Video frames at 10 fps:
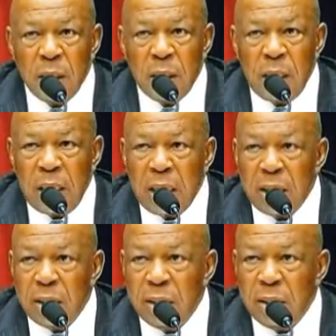
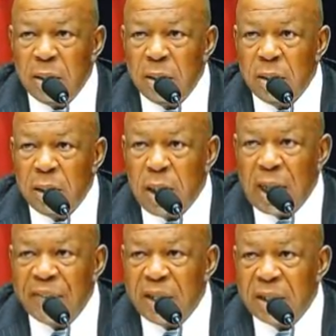And
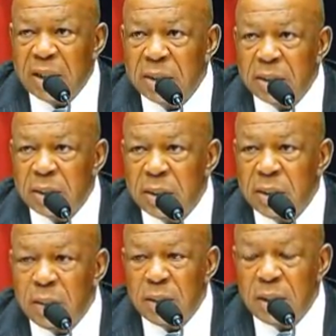I think it's
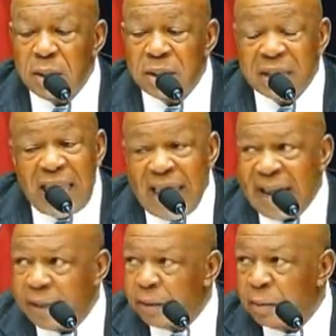sad